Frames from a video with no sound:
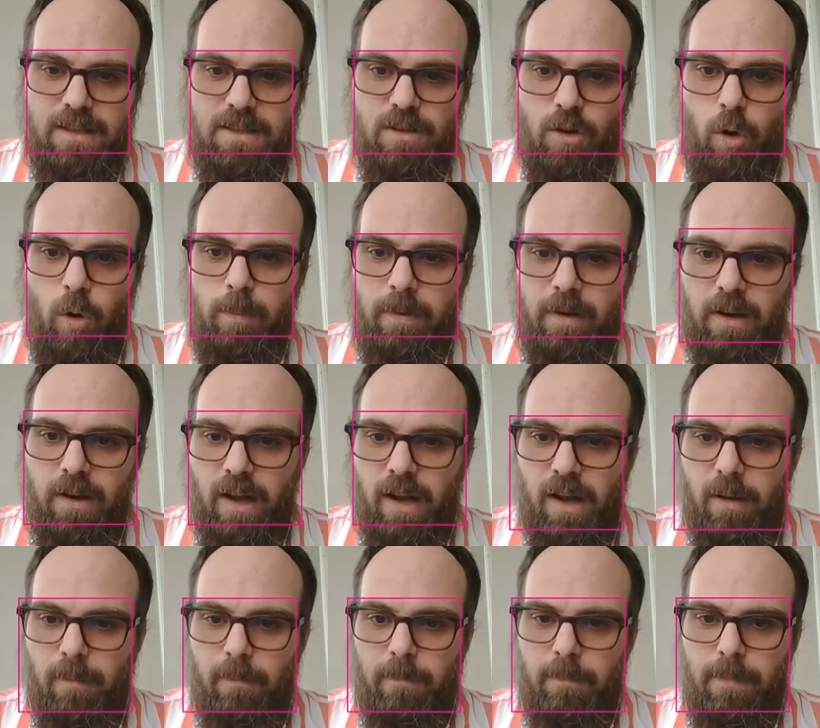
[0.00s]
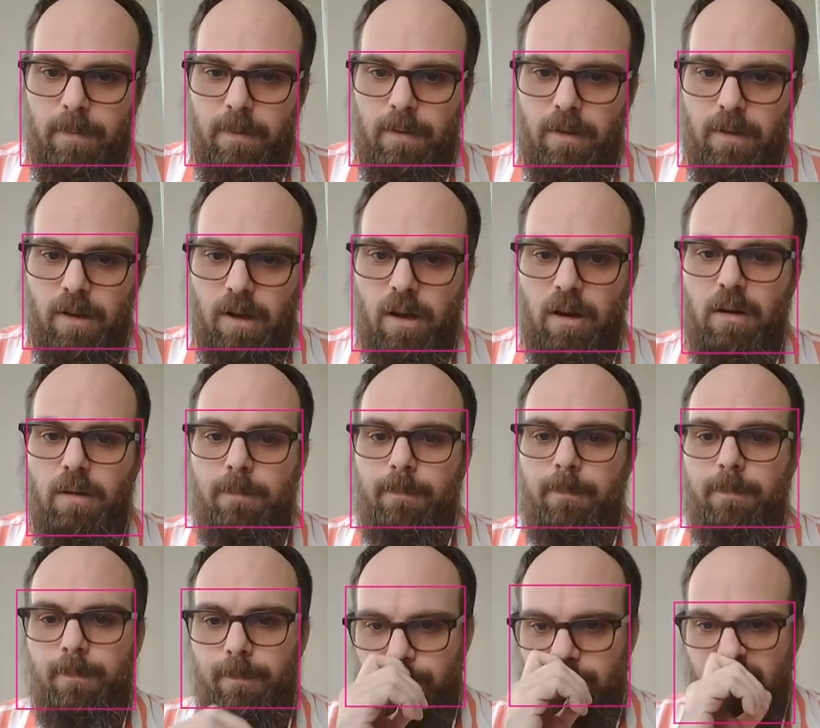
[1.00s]
open up.
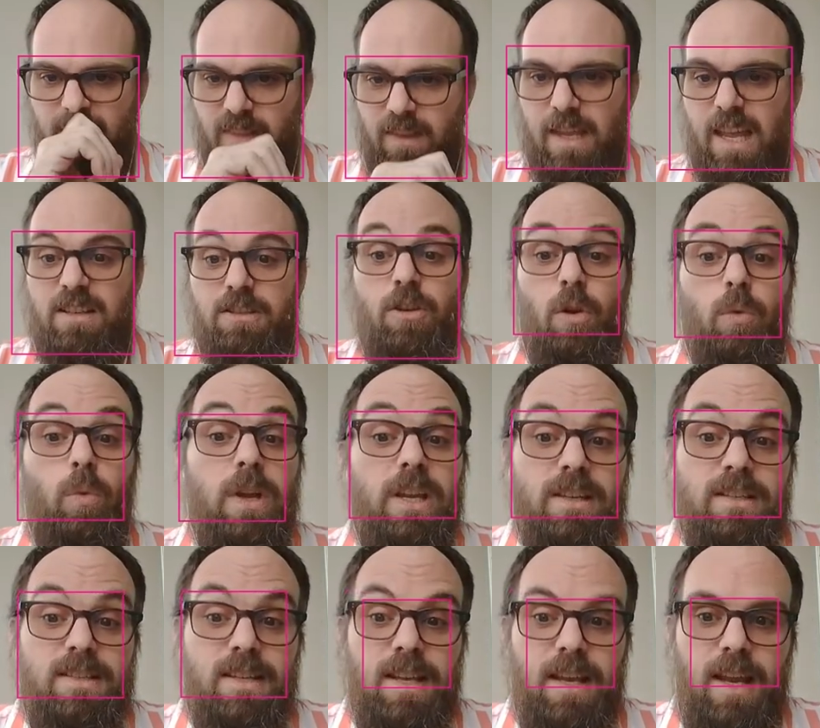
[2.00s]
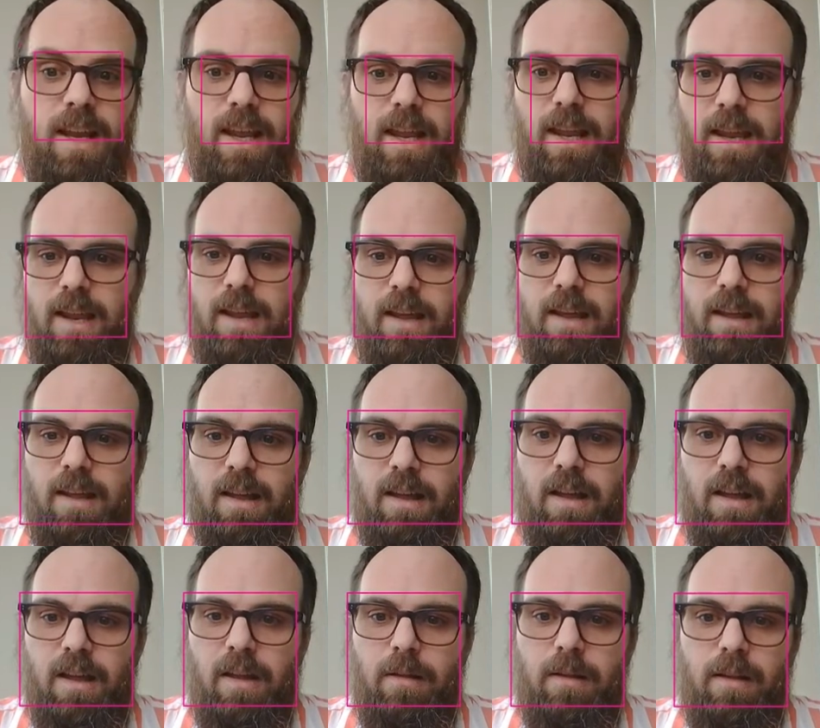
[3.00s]
Yeah, so we could say
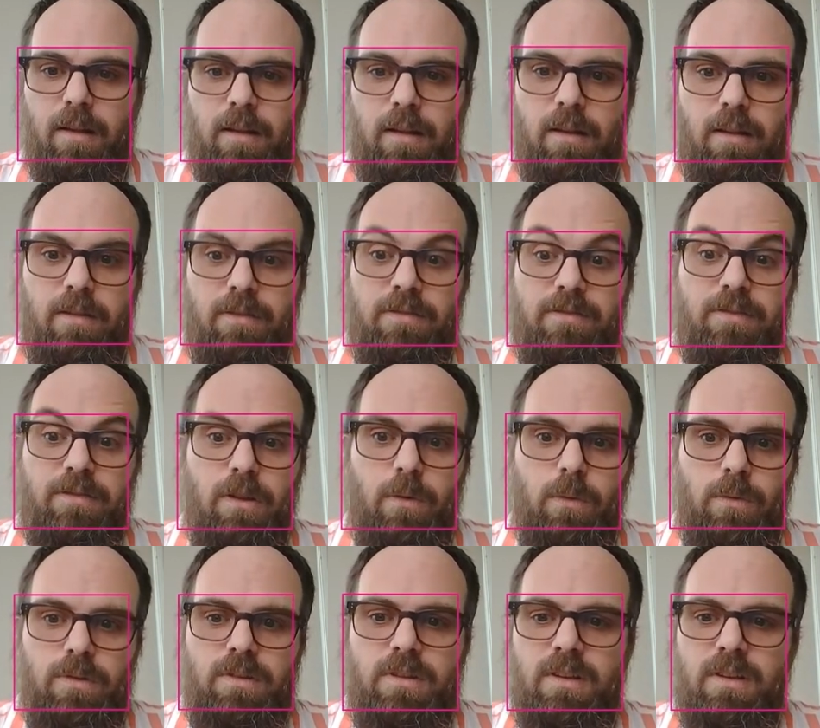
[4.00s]
float